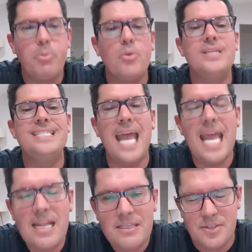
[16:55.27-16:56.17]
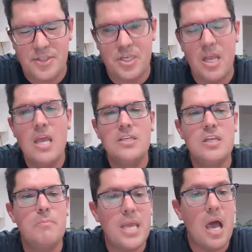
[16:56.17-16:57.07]
pretends to
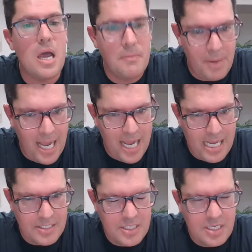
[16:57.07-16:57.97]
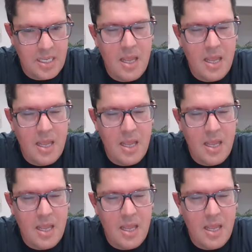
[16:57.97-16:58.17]
be unbiased.